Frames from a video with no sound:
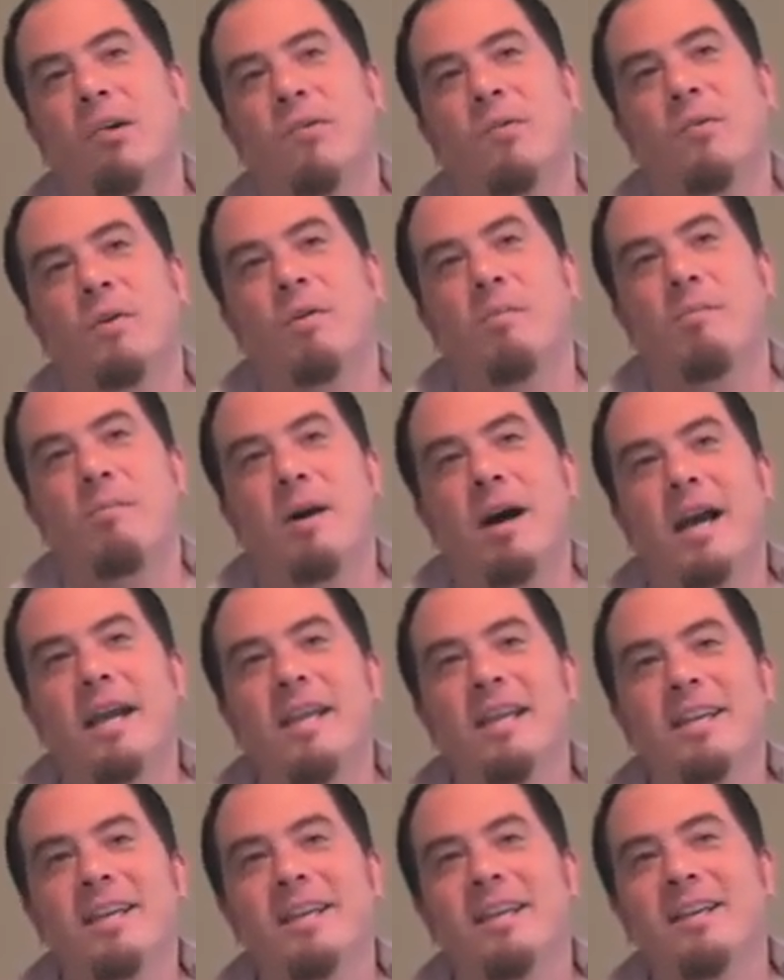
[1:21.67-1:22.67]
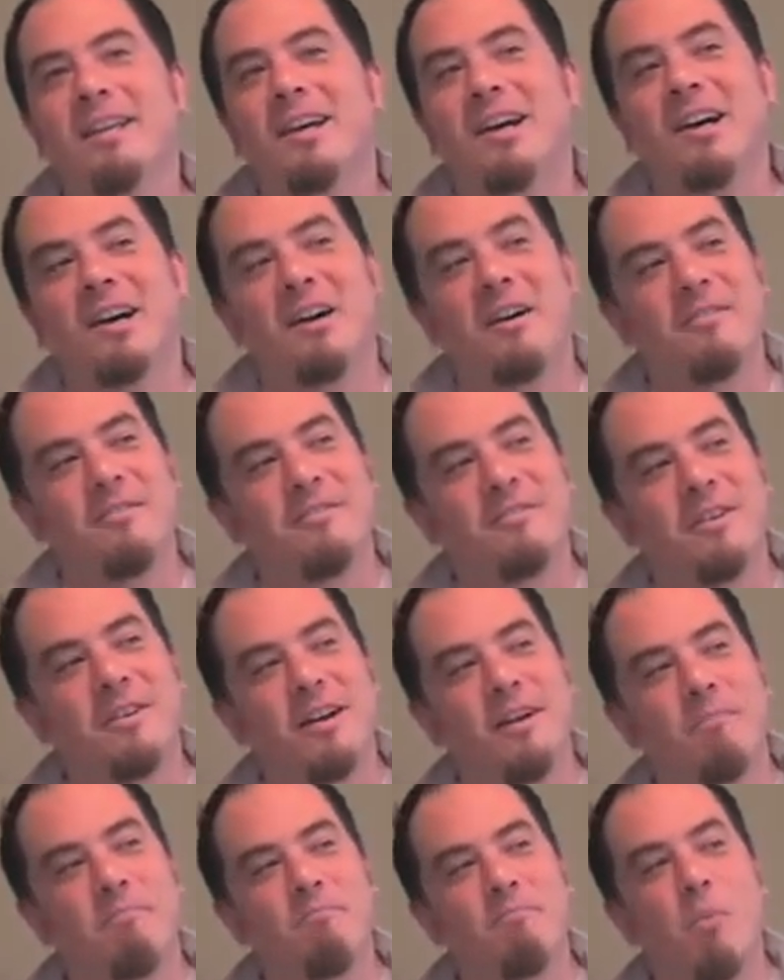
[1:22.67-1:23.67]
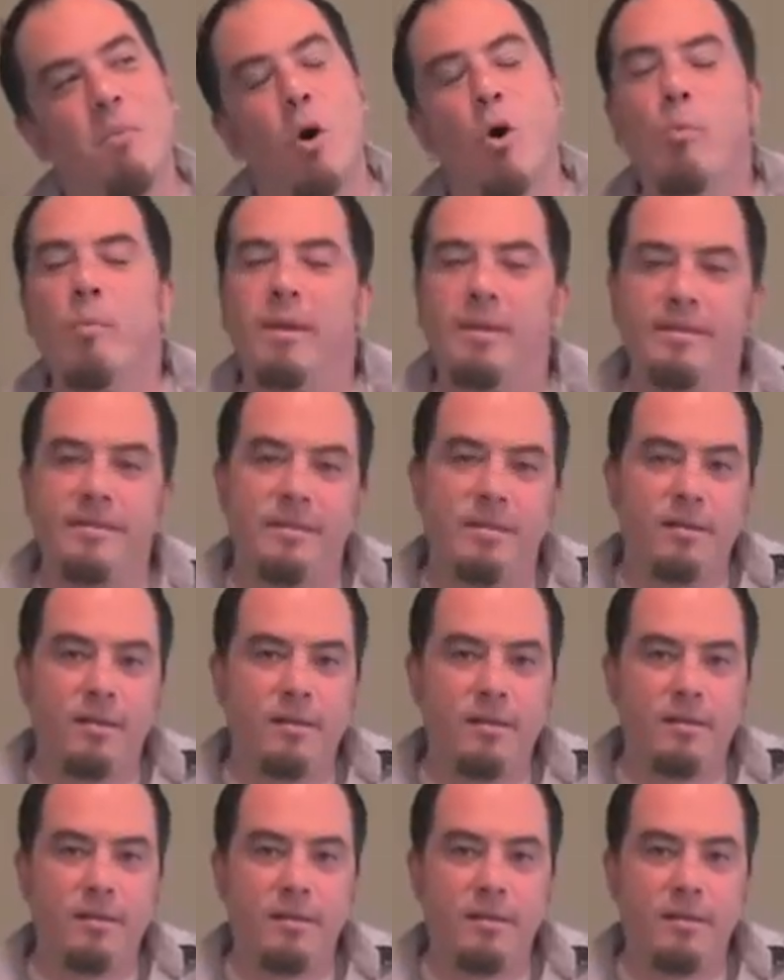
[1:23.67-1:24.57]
reminded of a moment